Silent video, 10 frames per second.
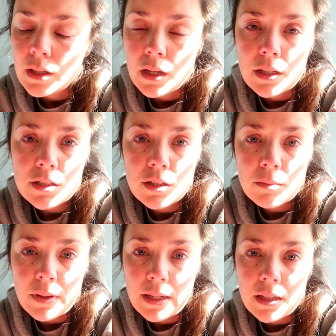I
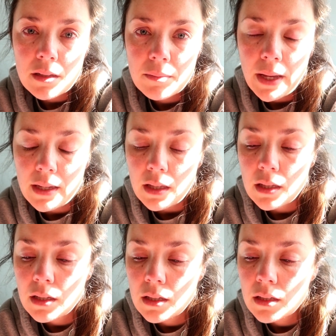took Bandit back
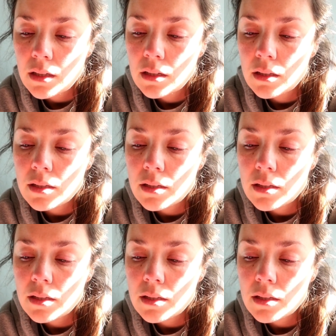in